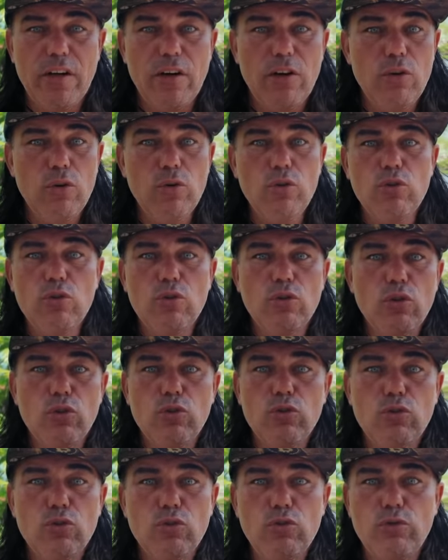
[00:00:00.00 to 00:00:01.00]
Look
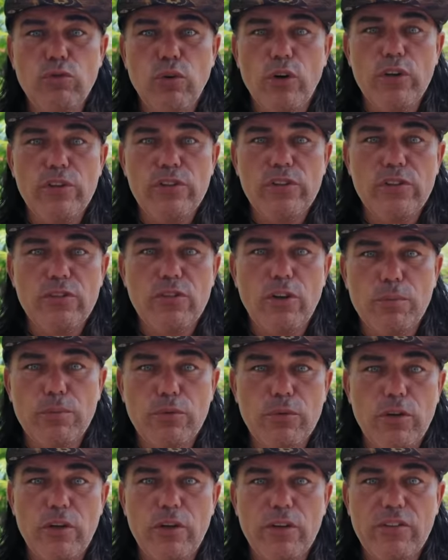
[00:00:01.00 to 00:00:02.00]
those two voices
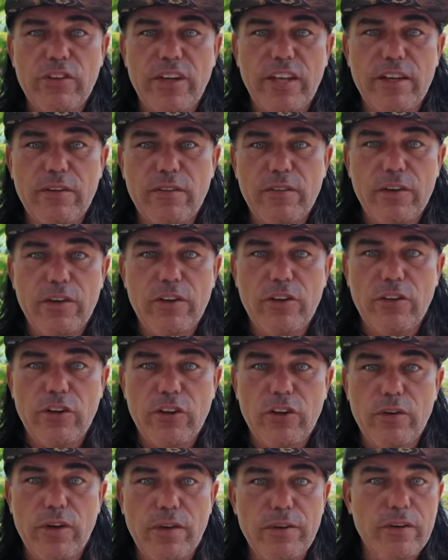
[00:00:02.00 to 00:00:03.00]
up, uh, chatting with each
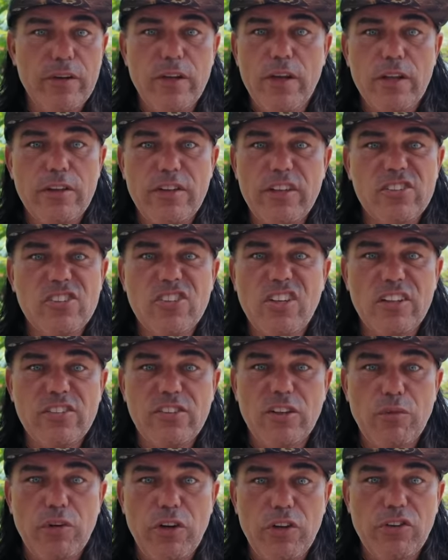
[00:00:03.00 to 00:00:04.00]
other and
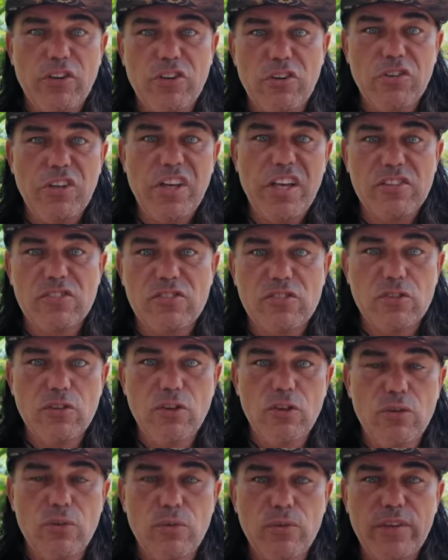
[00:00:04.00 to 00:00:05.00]
discussing with each other. Yes,
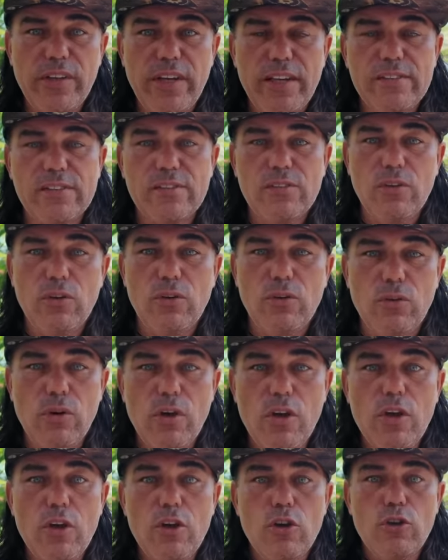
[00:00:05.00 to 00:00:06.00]
no, yes, no.
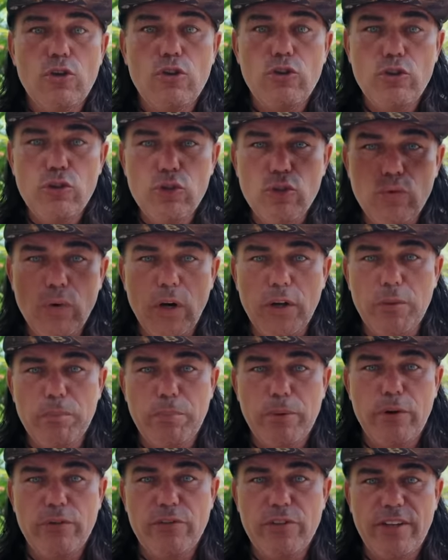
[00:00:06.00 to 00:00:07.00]
You are the
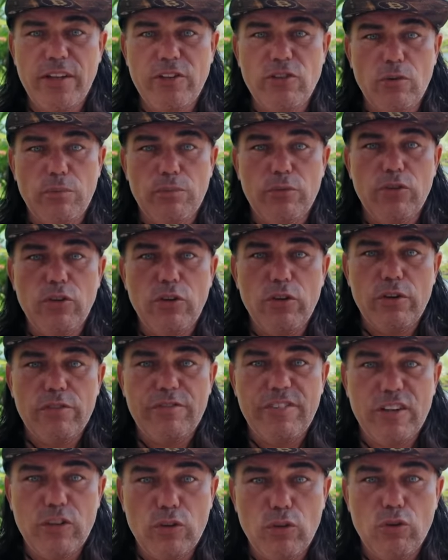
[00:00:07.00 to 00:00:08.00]
person that's
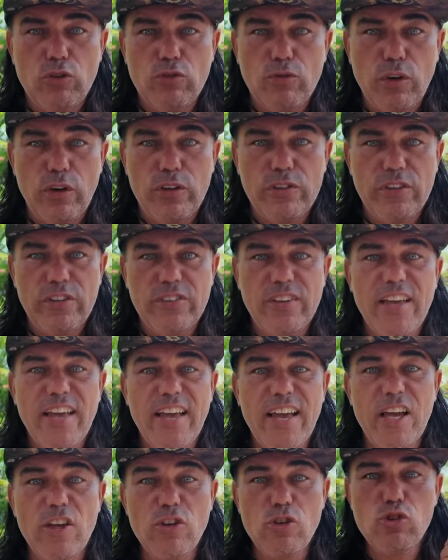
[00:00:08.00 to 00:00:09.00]
observing those voices,
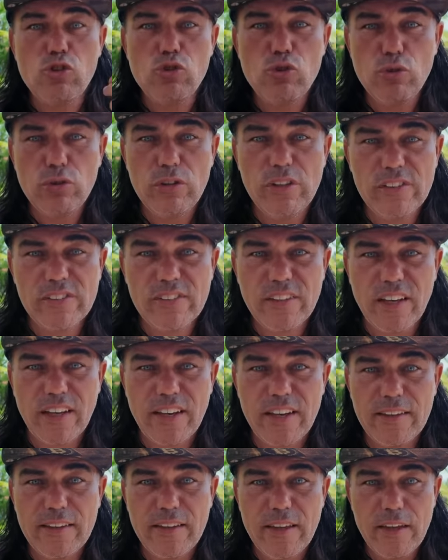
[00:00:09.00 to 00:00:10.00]
and you
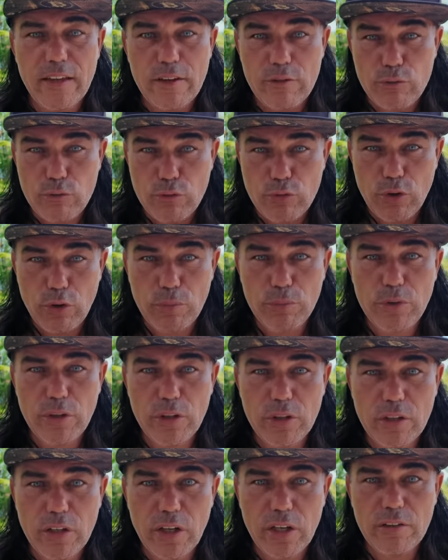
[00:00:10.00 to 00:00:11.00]
decide from
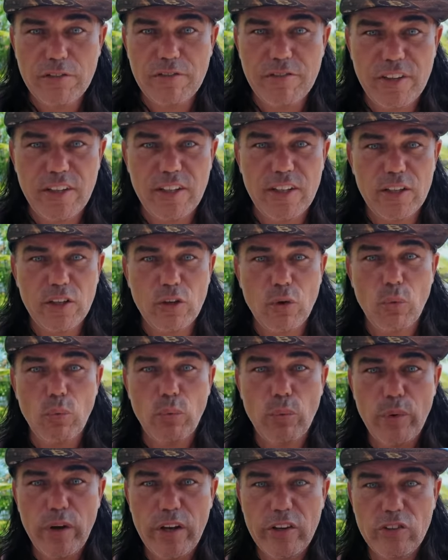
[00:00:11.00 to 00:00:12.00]
your gut
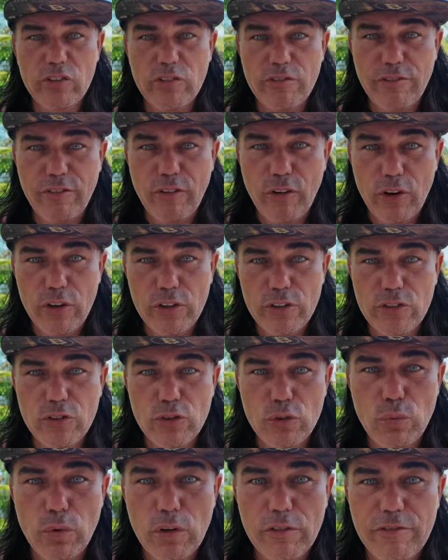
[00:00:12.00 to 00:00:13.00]
feeling which voice
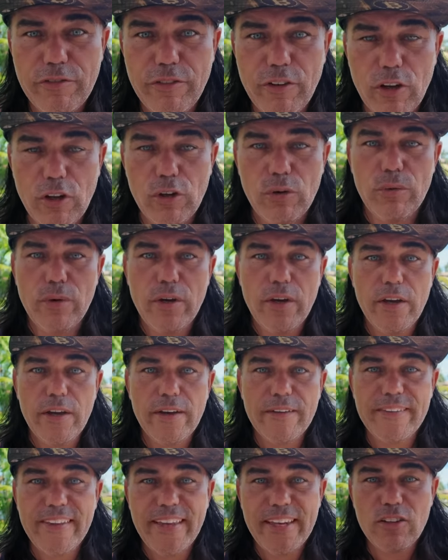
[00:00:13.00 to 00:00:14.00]
you will follow.
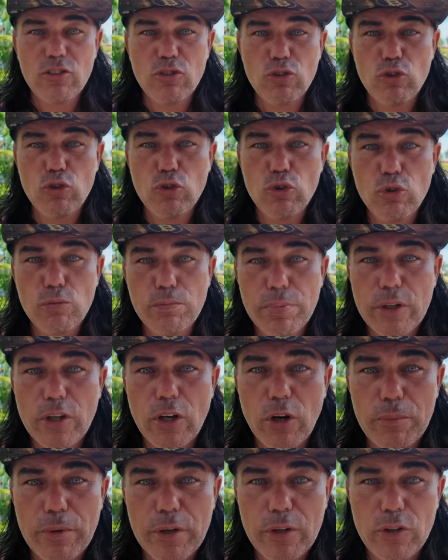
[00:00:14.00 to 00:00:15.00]
That is you
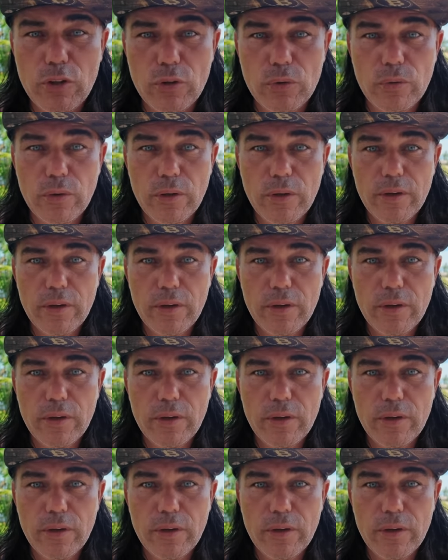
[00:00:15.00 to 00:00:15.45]
becoming you.